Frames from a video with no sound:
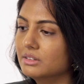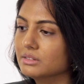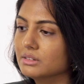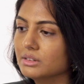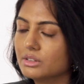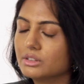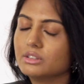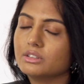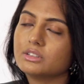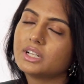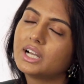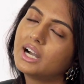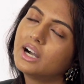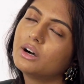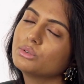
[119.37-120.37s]
learned
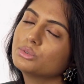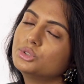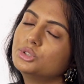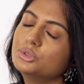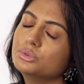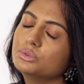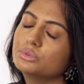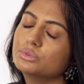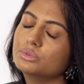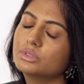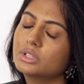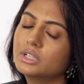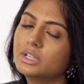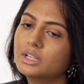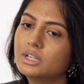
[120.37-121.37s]
how to
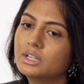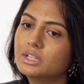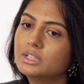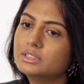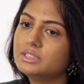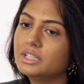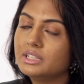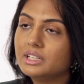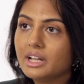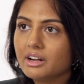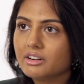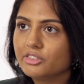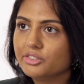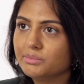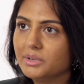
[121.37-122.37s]
take care of